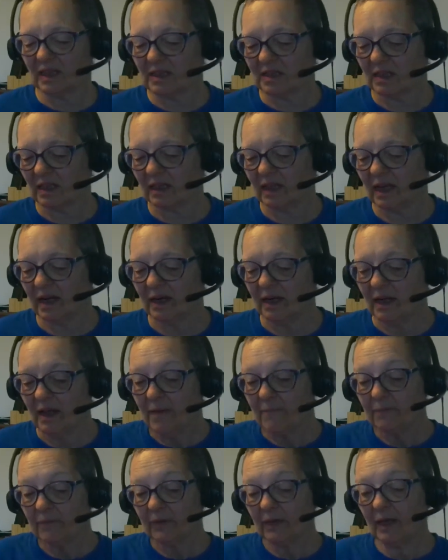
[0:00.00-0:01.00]
things like that
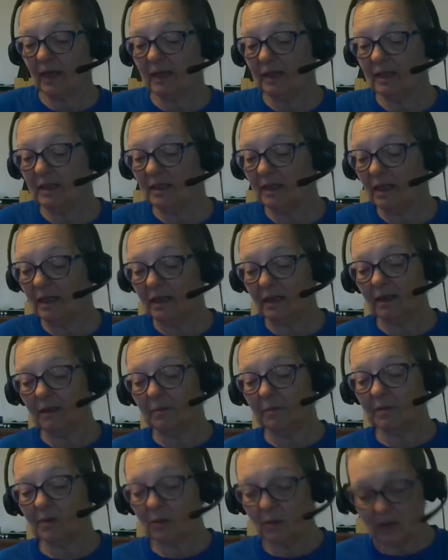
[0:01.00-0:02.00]
and he
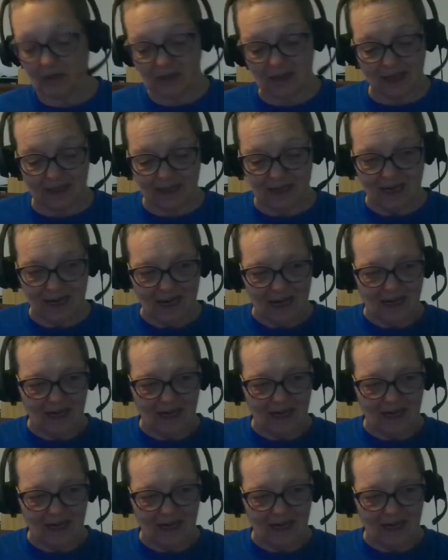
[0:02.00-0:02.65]
uh, so it's like